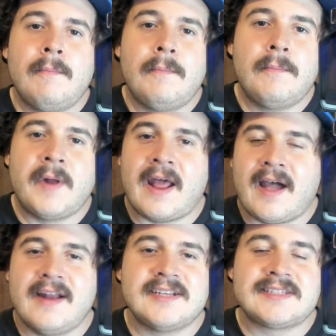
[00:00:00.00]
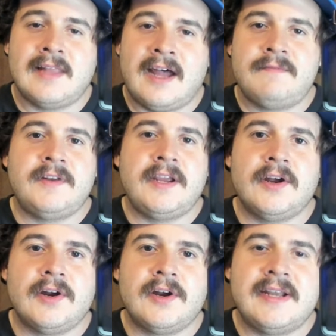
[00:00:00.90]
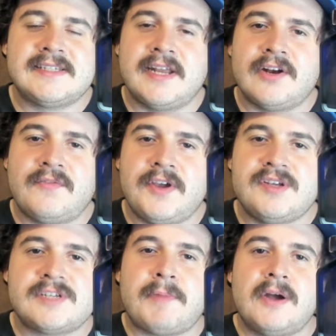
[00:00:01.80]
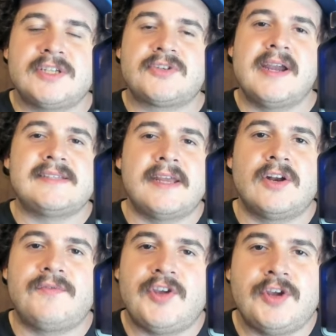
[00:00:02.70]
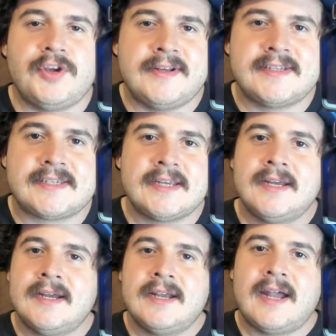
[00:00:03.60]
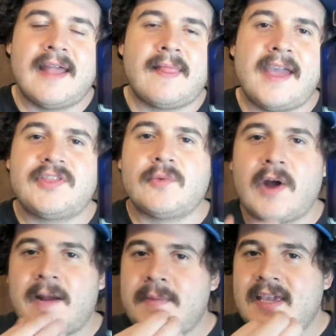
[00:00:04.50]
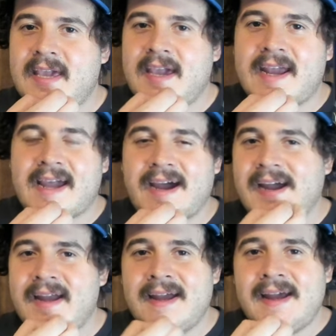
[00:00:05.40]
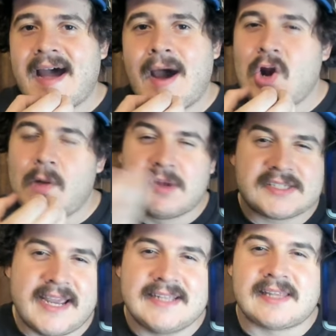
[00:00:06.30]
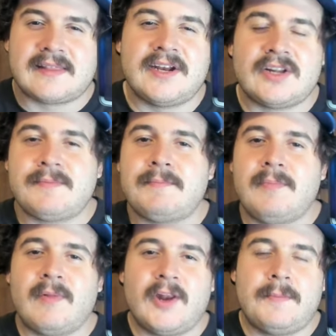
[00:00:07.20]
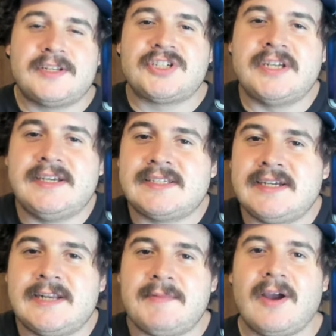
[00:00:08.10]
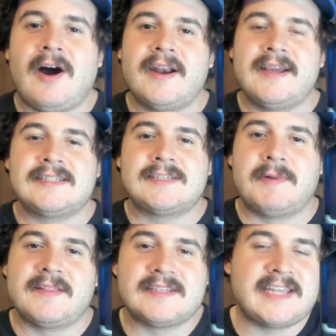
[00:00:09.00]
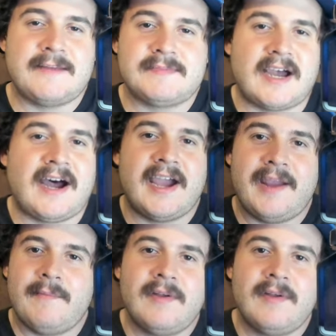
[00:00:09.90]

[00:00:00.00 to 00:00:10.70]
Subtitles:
But I just love to hear his interviews, his post-race interviews. I like the rugby kick. I would almost say it's a little bit cheesy, to be honest, but at the same time,